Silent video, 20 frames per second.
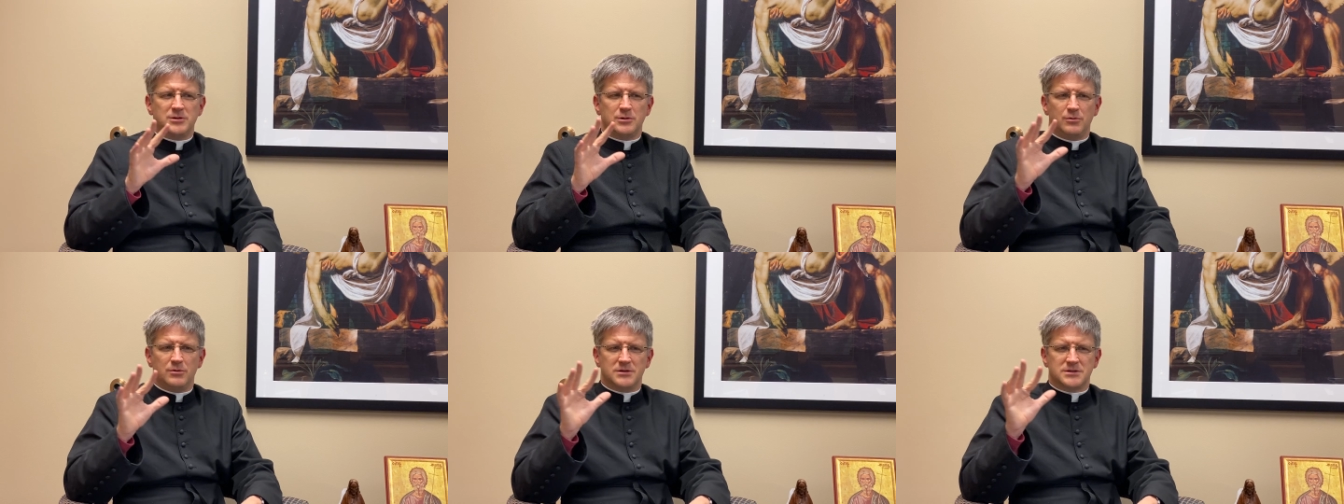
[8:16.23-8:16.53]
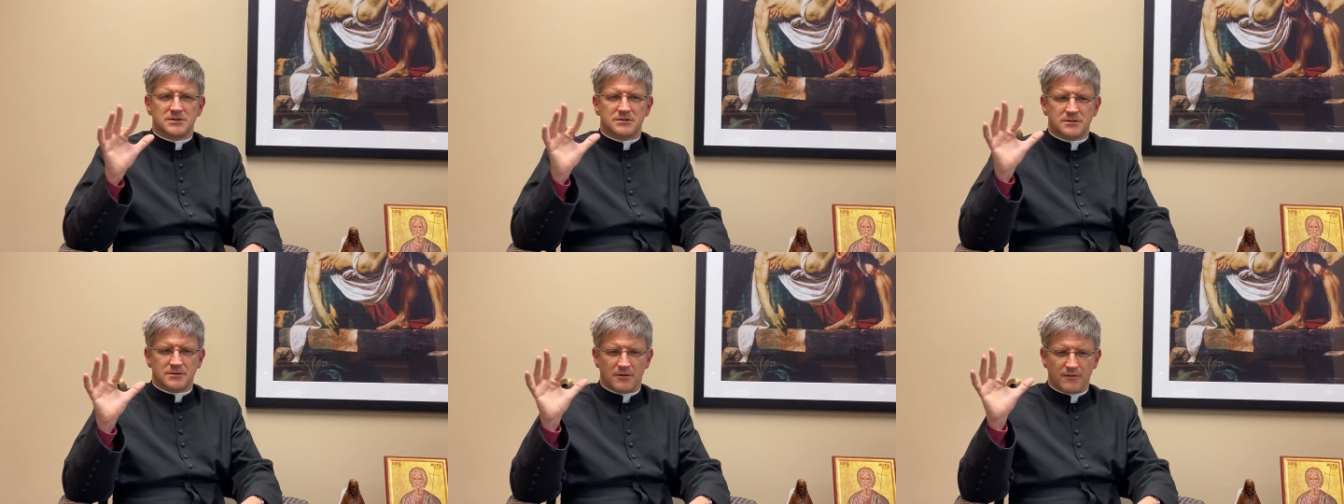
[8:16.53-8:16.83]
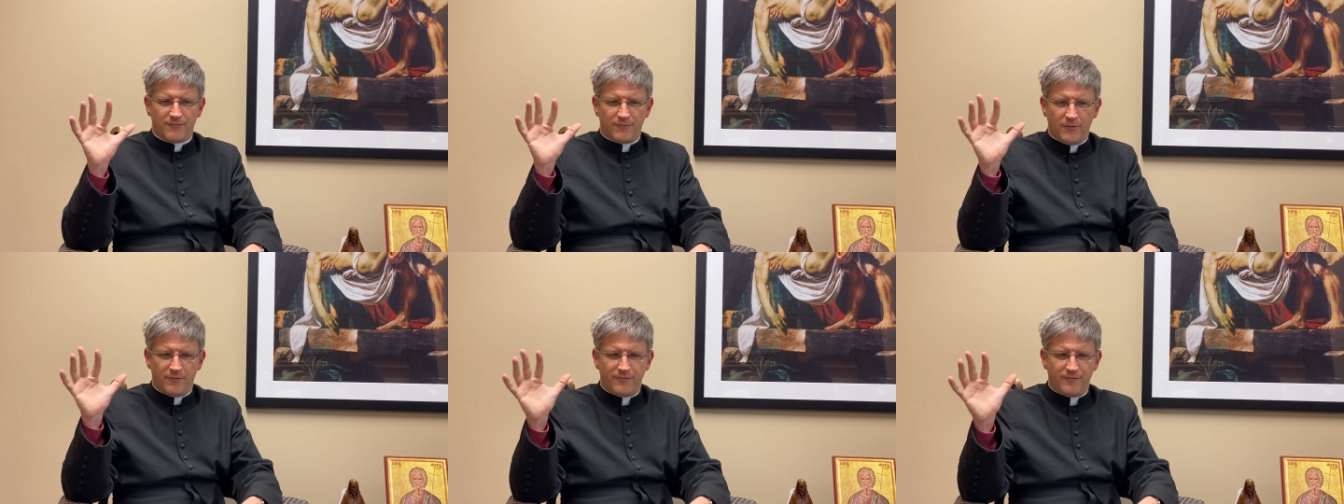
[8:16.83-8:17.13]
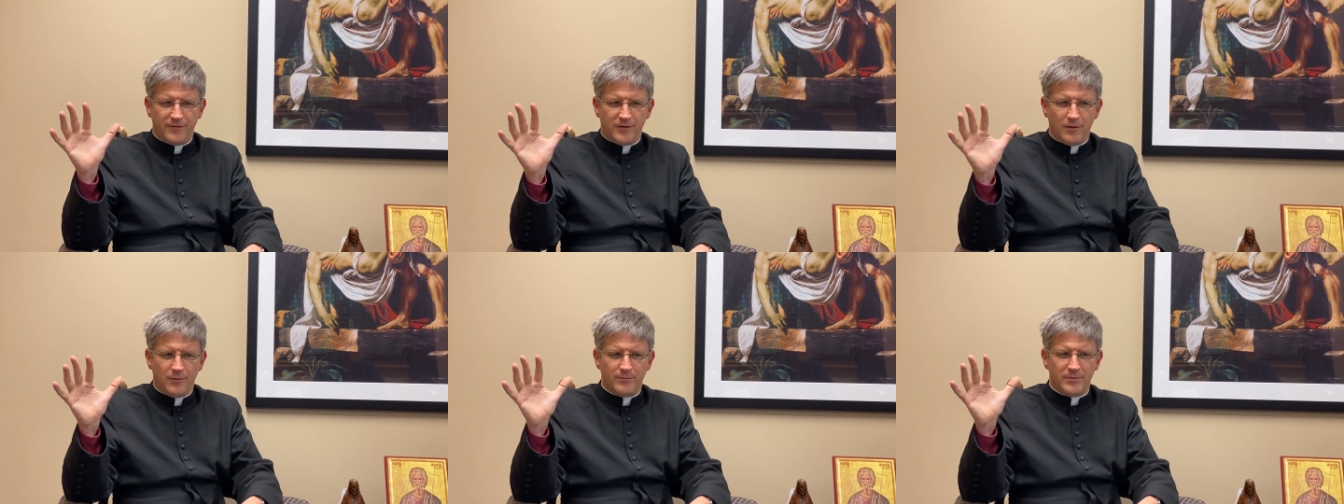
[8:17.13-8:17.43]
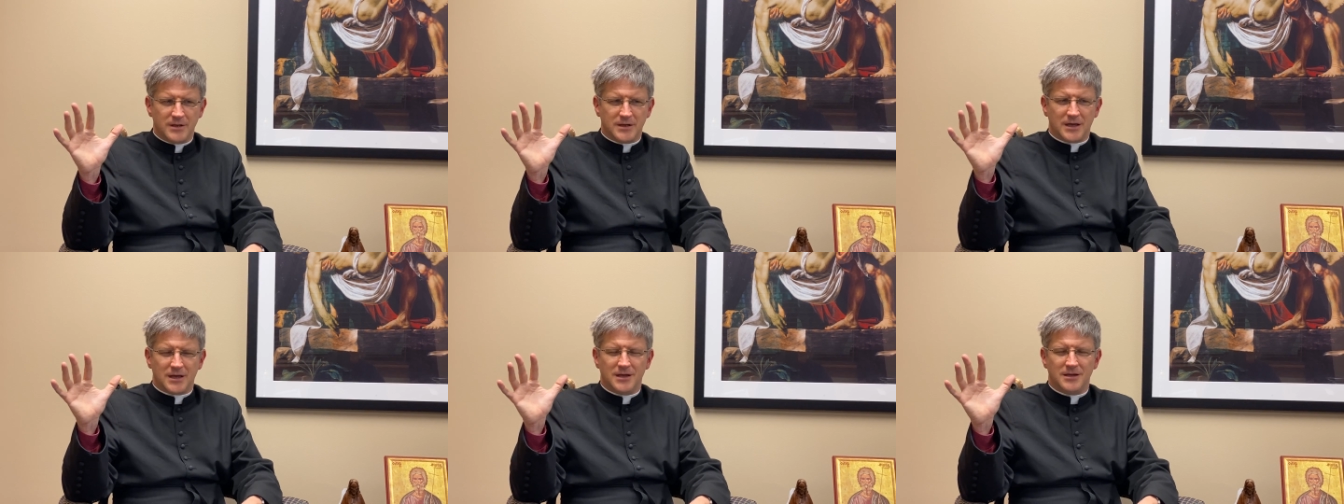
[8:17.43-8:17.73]
to its
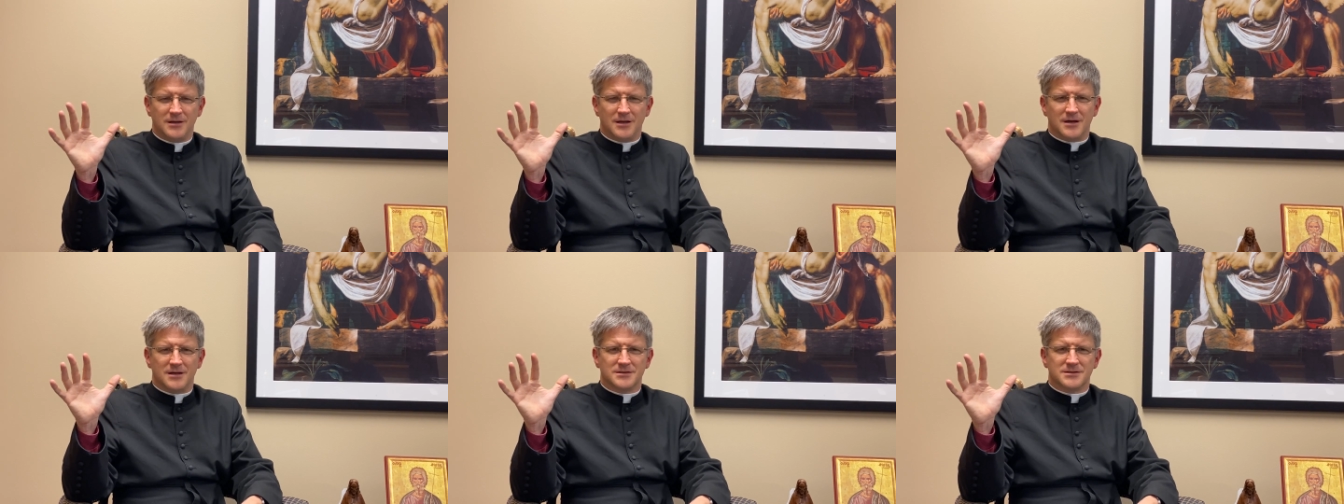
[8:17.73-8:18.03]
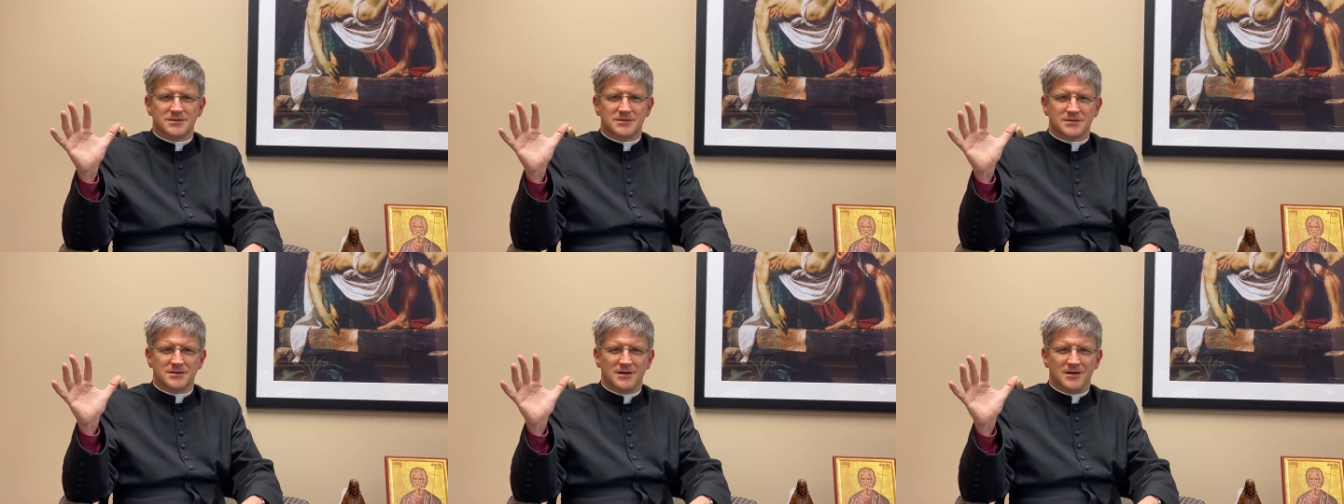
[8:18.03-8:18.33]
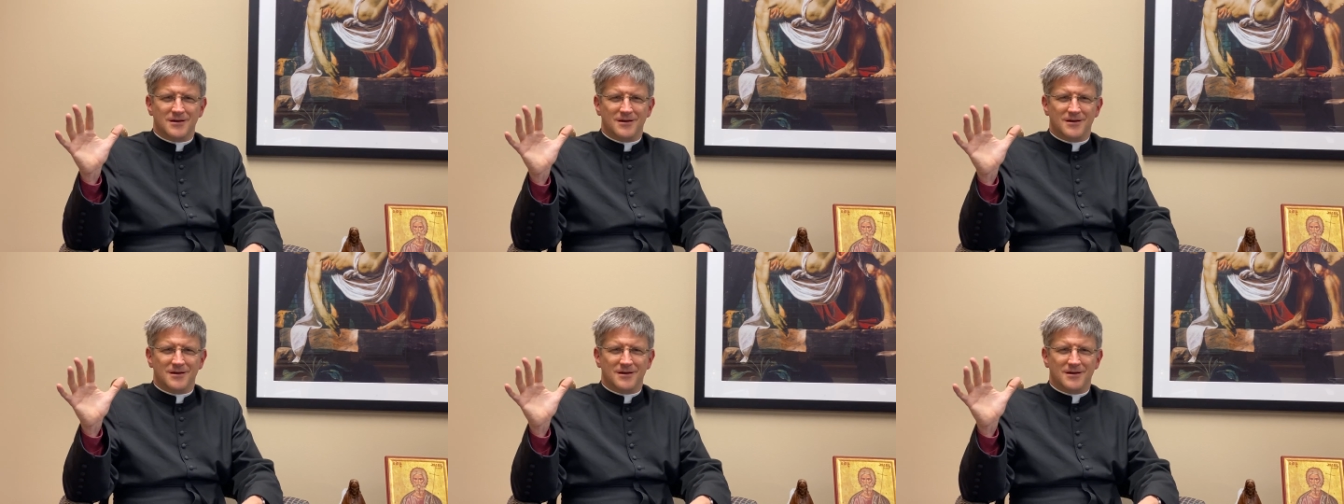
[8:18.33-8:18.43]
fulfillment in us